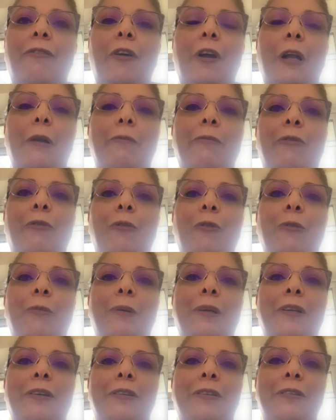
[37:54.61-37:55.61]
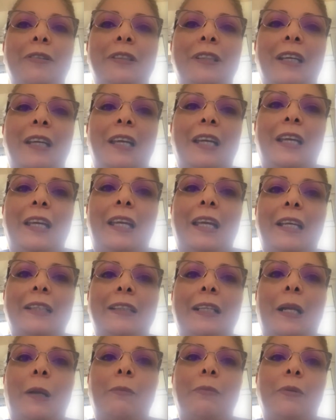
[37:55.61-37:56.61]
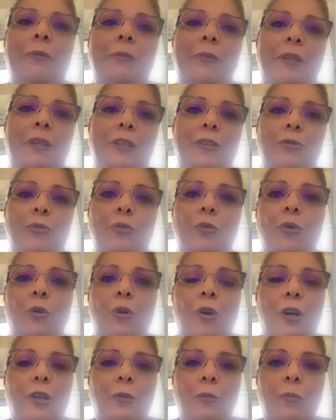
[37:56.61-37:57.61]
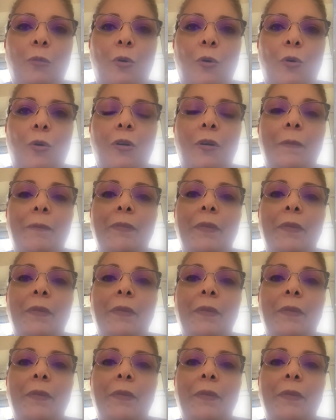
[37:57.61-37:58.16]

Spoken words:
helpful because it has helped me to know God more.